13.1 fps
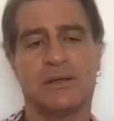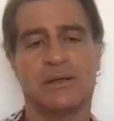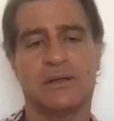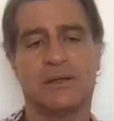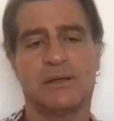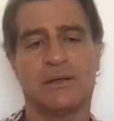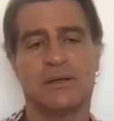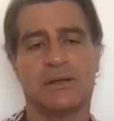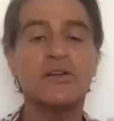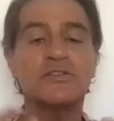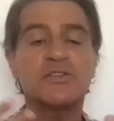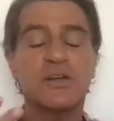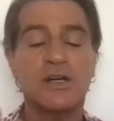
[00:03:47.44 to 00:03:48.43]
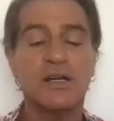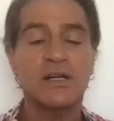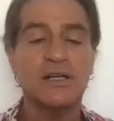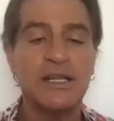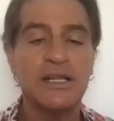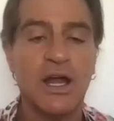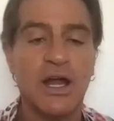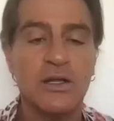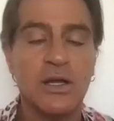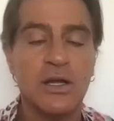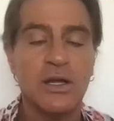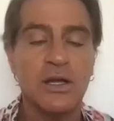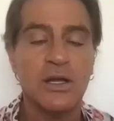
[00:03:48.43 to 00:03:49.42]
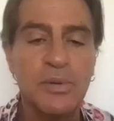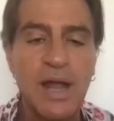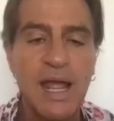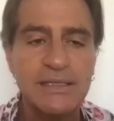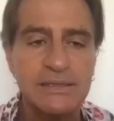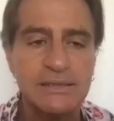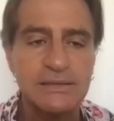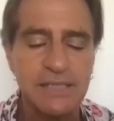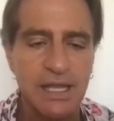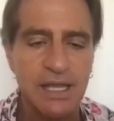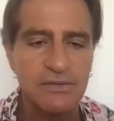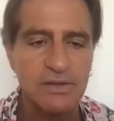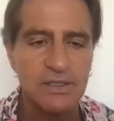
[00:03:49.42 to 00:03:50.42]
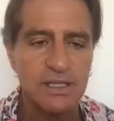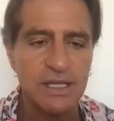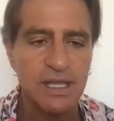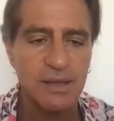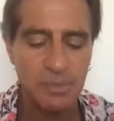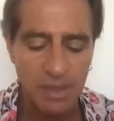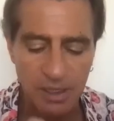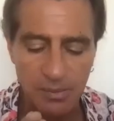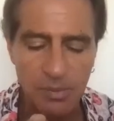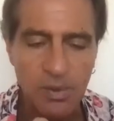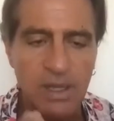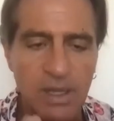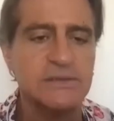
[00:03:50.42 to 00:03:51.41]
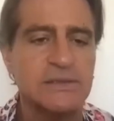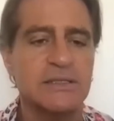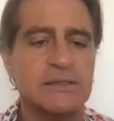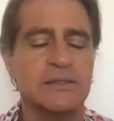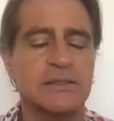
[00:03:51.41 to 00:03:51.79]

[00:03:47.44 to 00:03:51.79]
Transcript: I voluntarily are going to practice every day being present.